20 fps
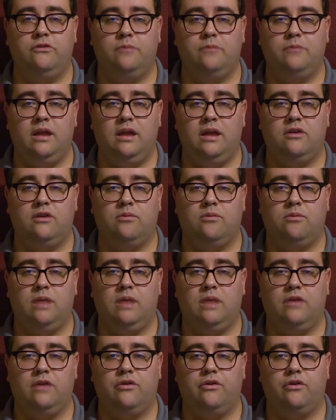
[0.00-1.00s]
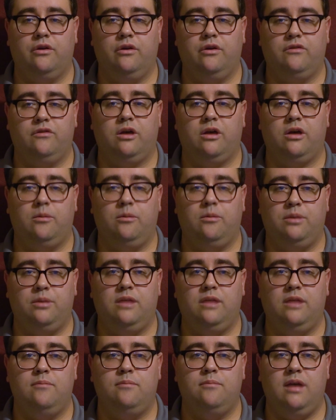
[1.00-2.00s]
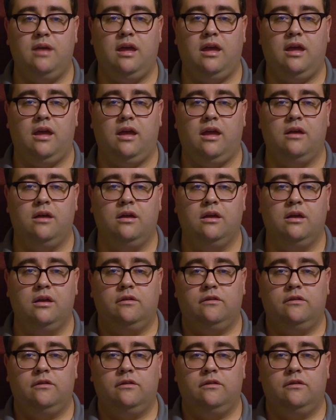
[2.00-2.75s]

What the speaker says: made commander of Company B.